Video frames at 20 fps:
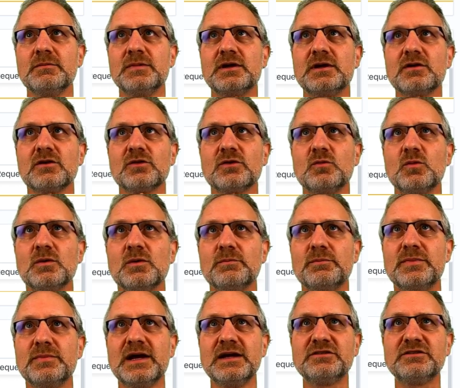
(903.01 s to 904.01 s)
because
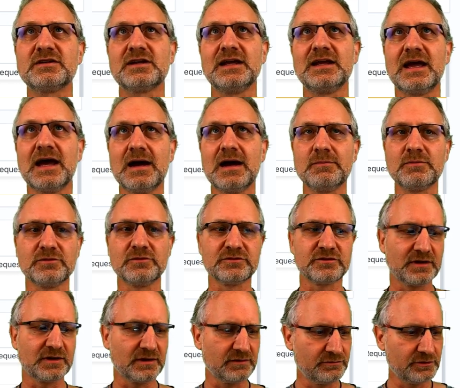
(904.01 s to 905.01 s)
what basically
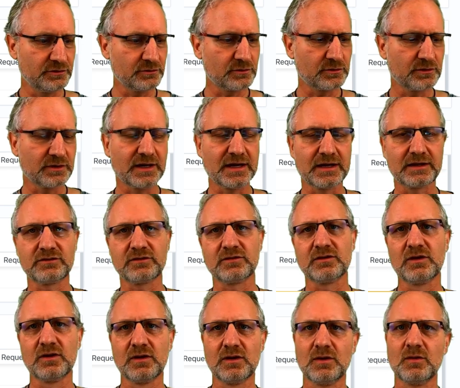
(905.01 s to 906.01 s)
happens if you connect